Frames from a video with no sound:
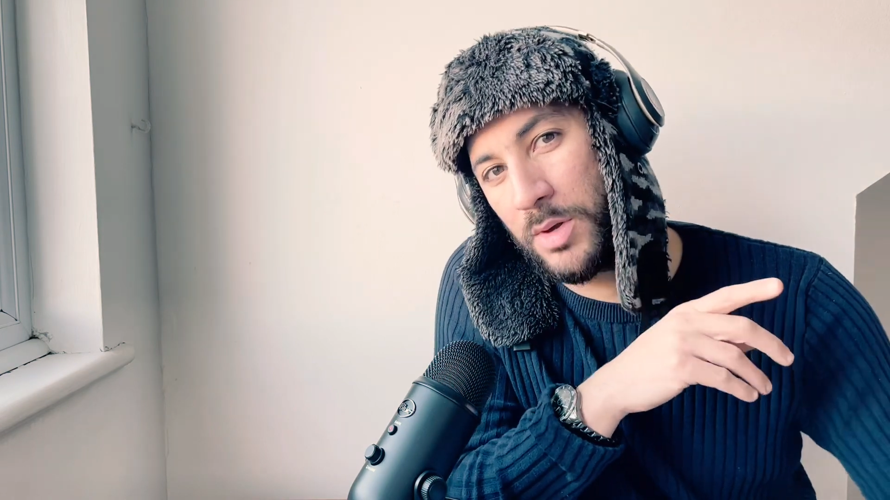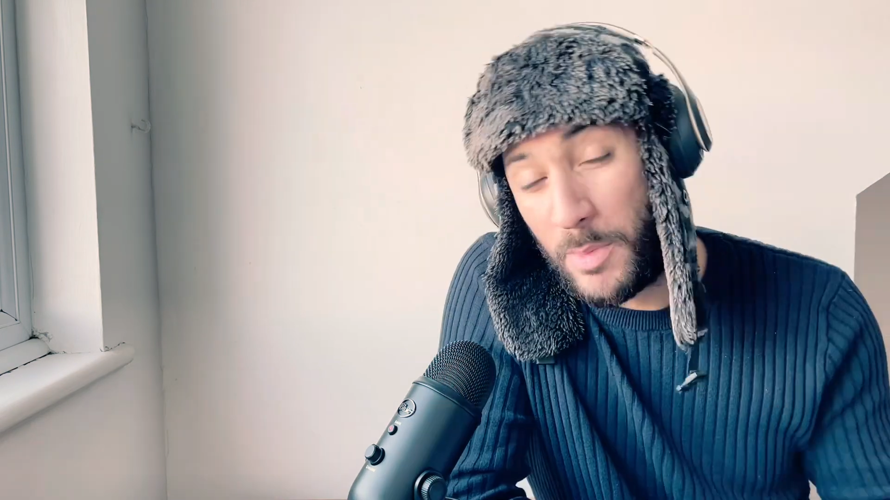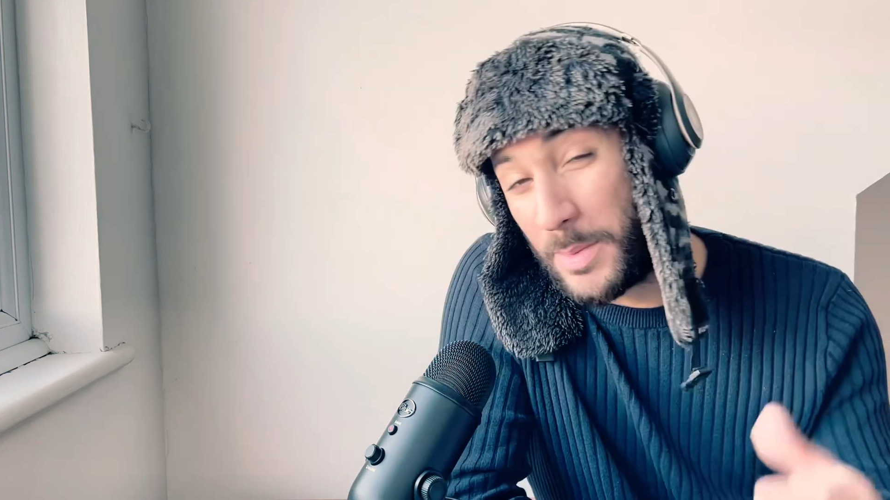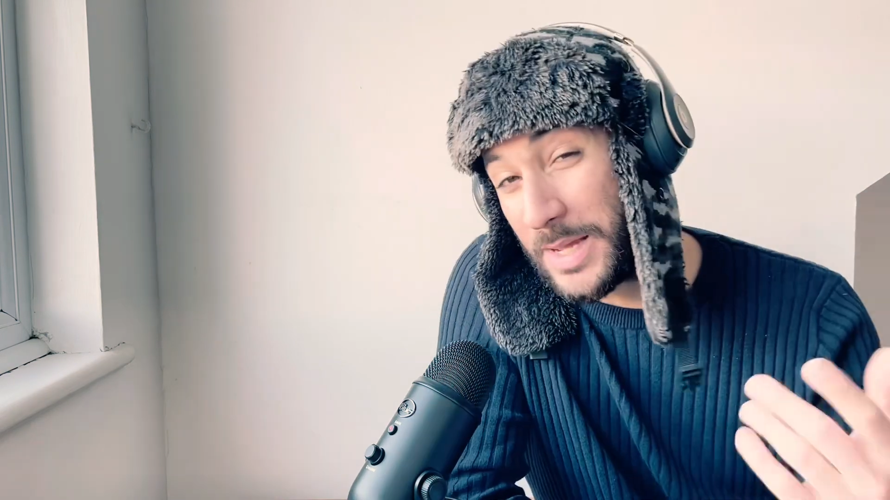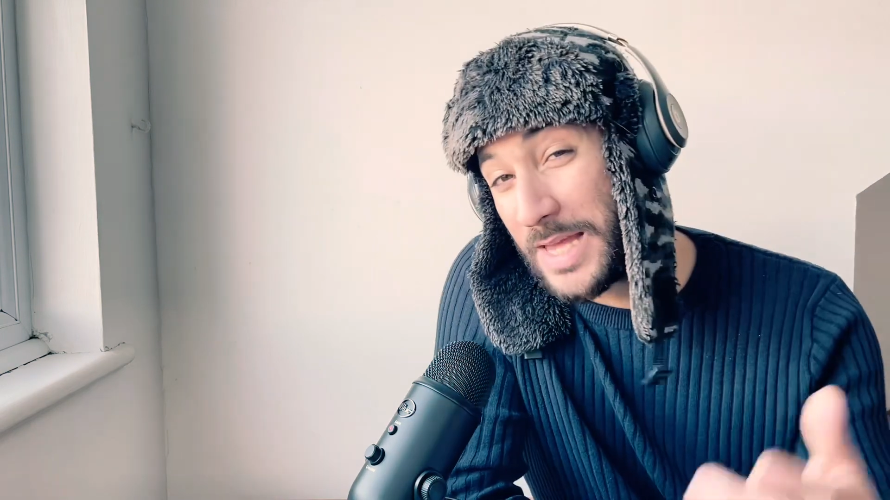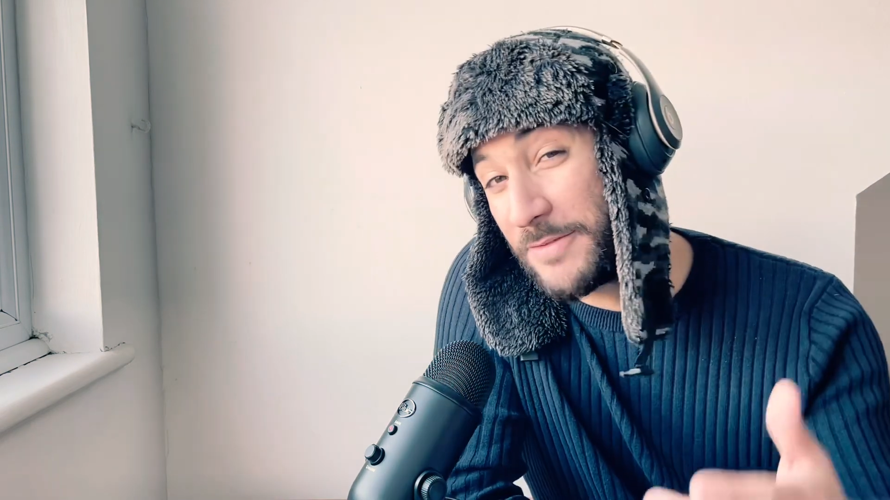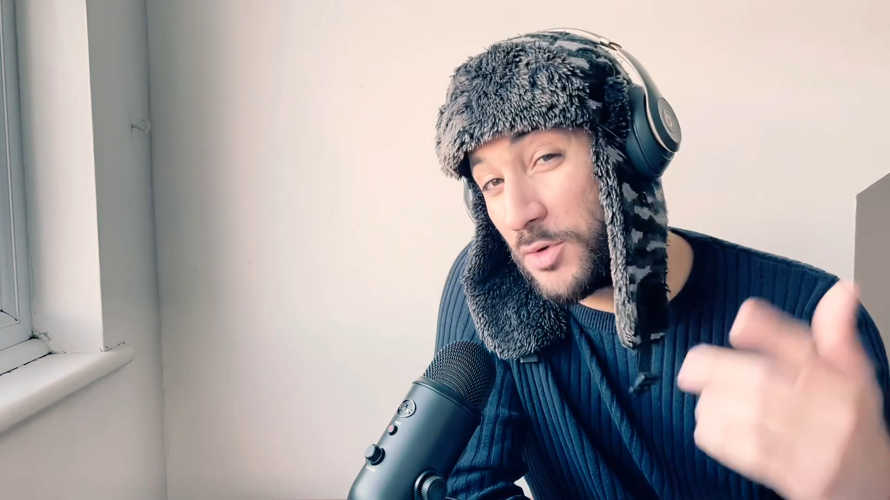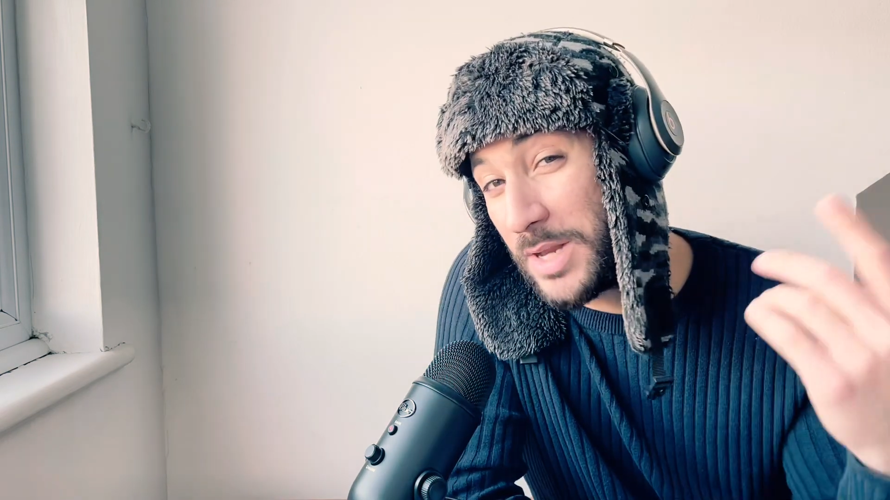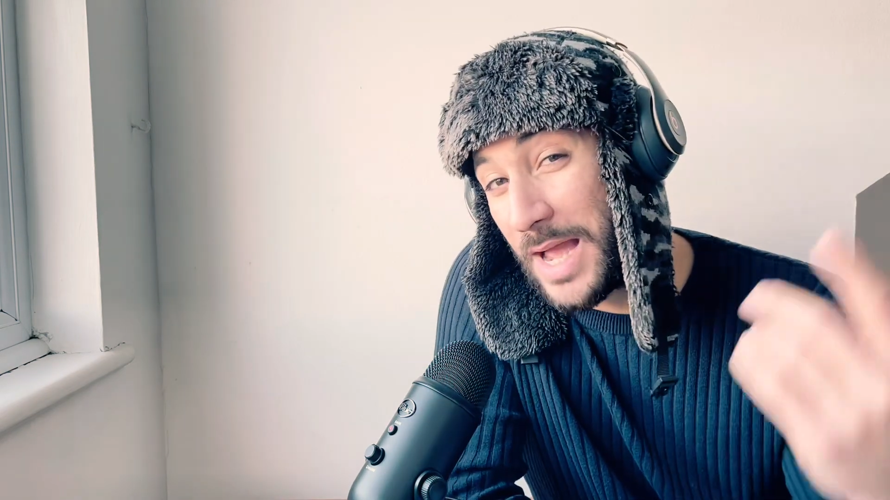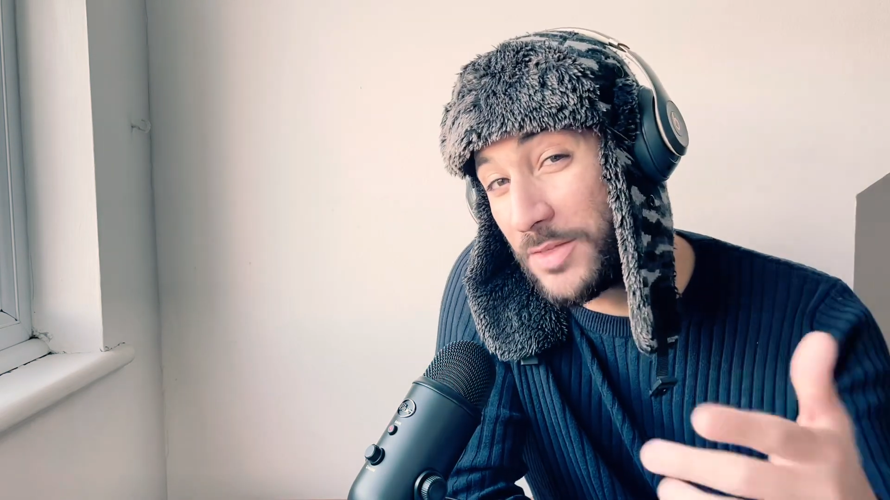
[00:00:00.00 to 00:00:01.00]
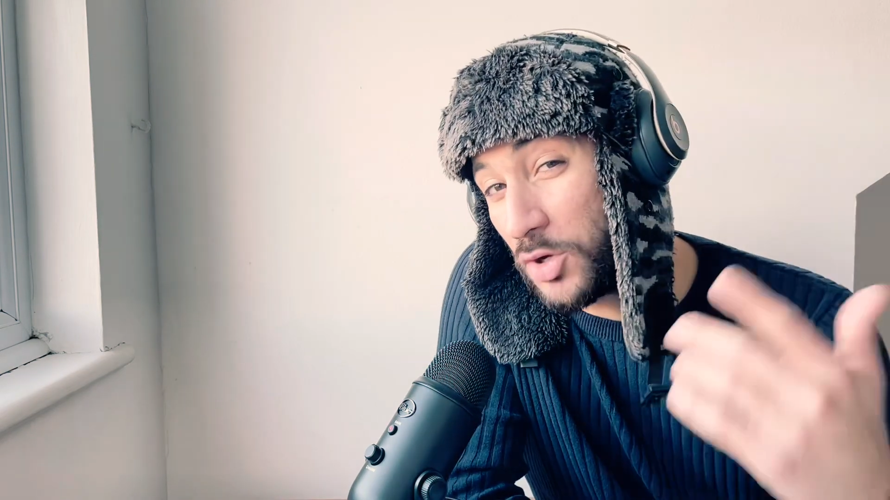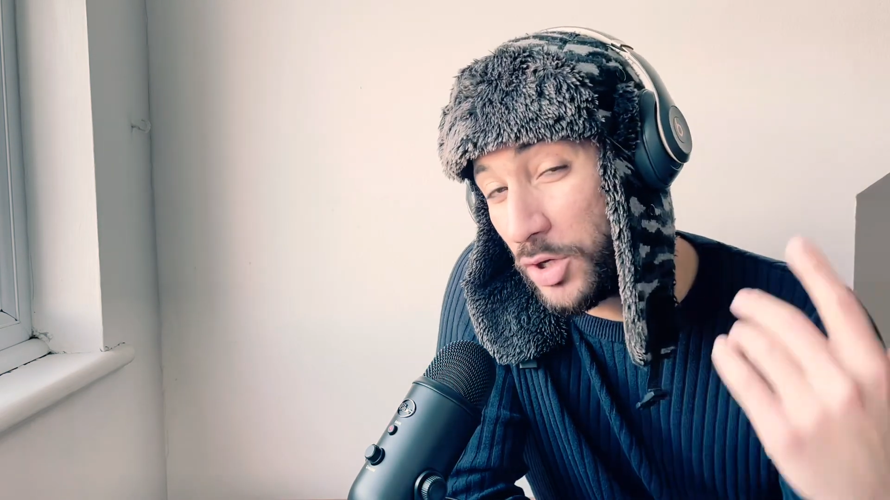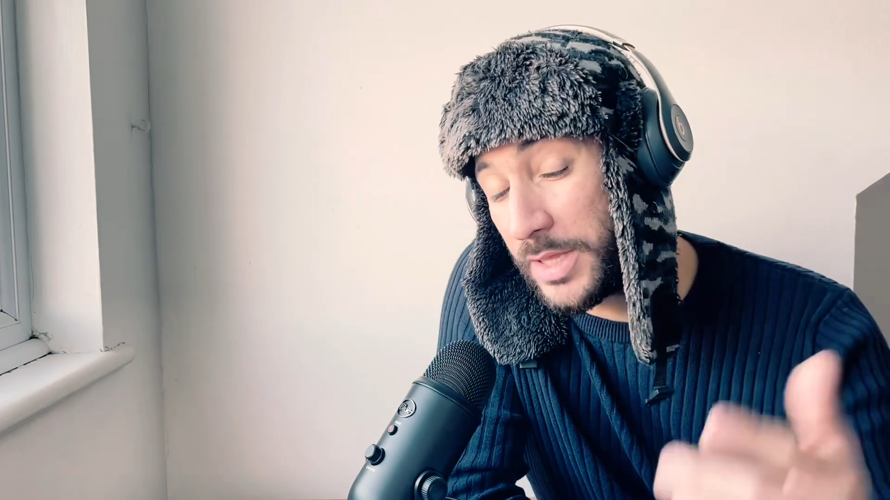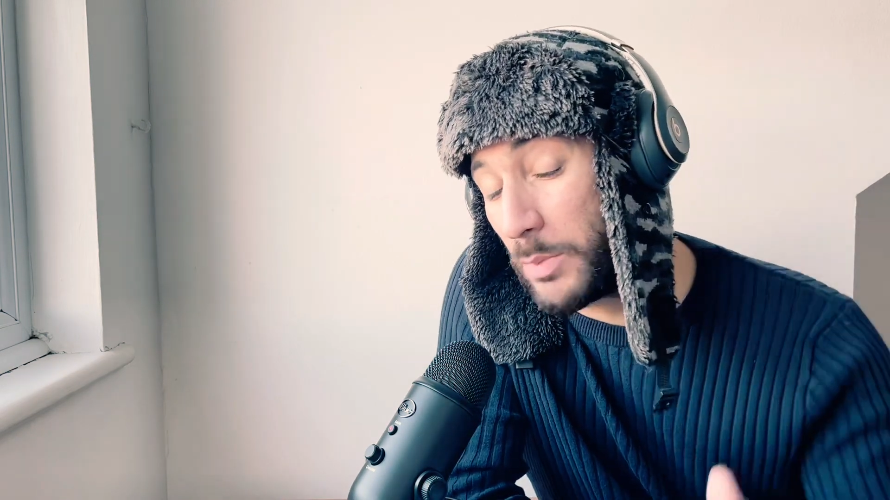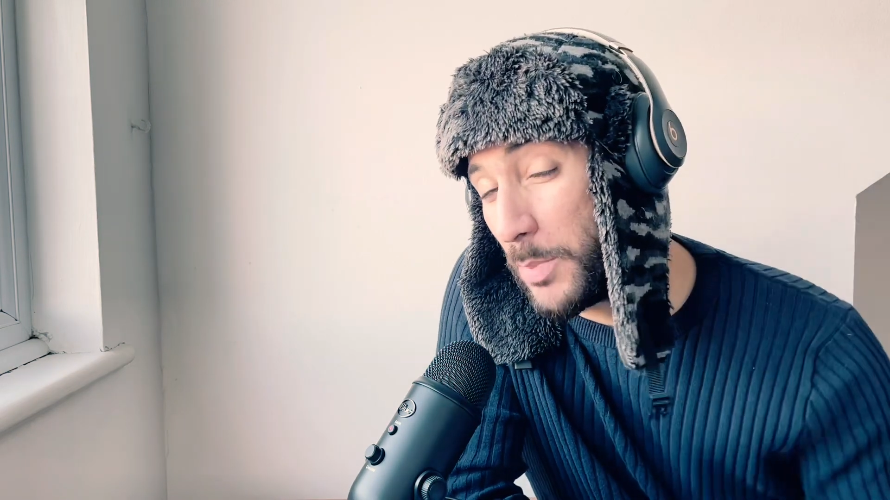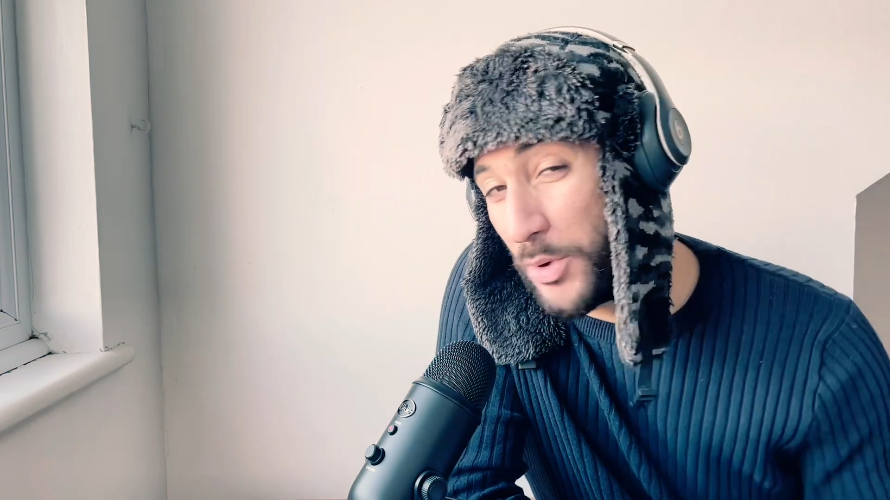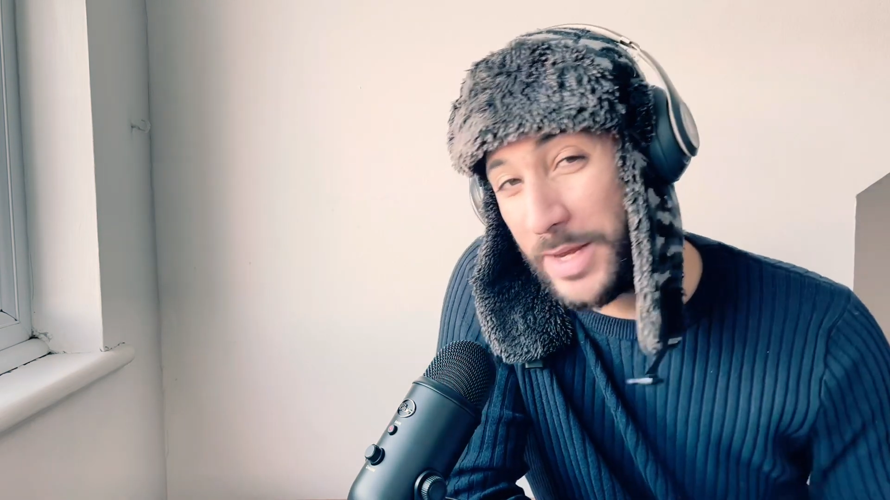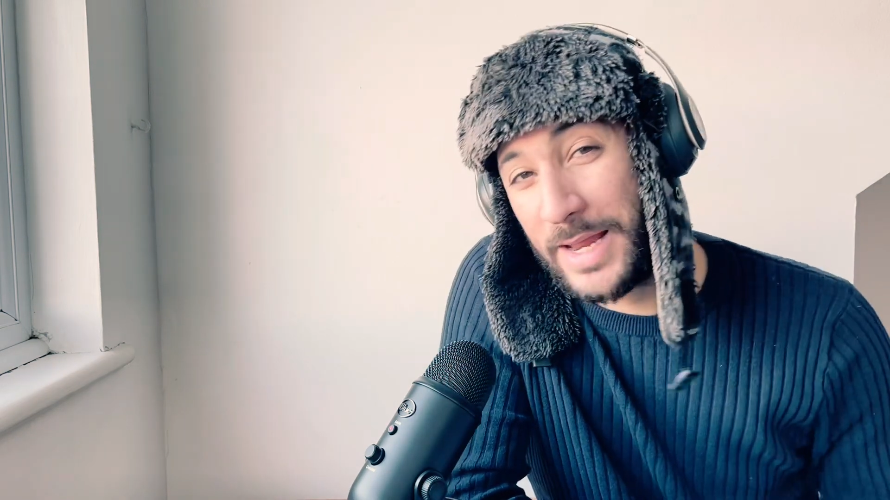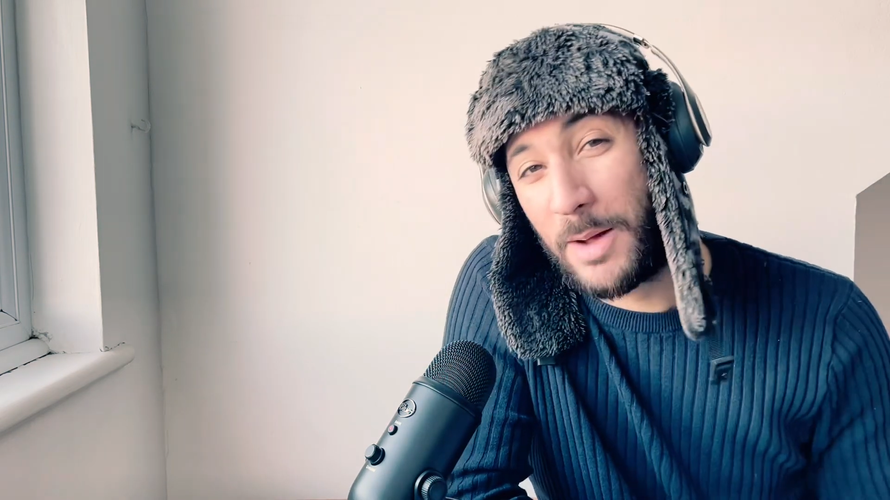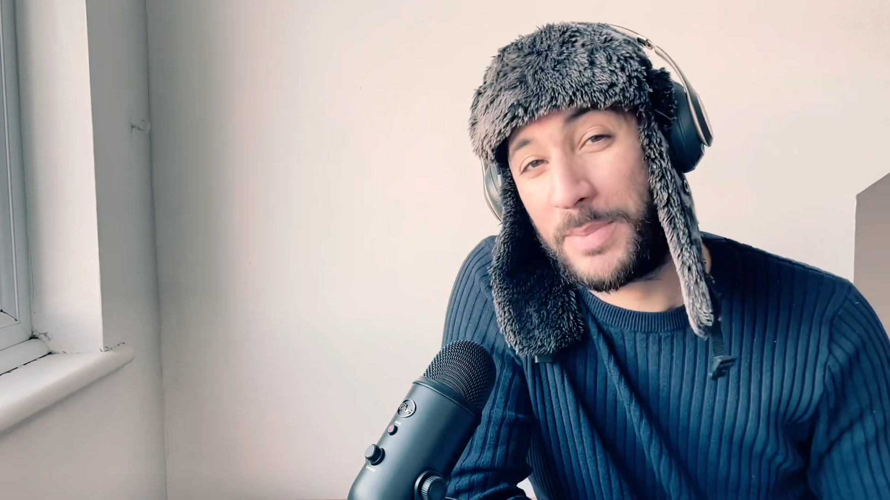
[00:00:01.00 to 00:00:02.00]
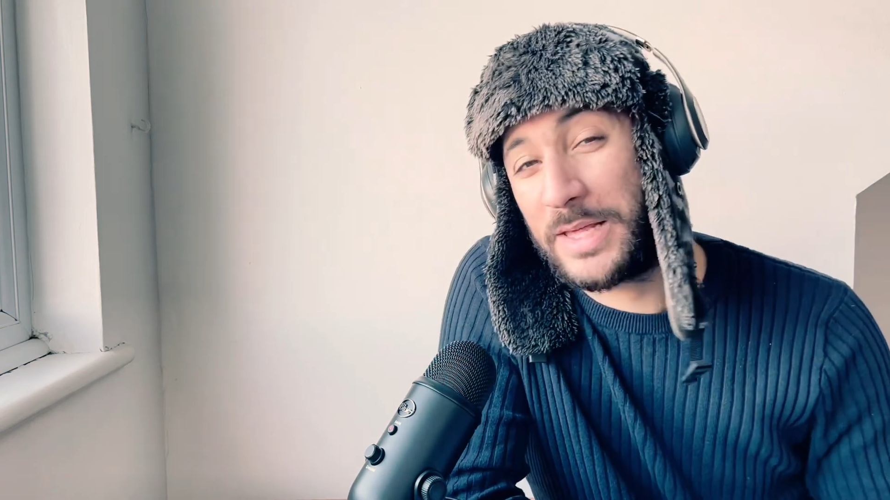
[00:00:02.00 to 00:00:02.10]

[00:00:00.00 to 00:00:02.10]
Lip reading: Remember guys, if you like the content we're putting out,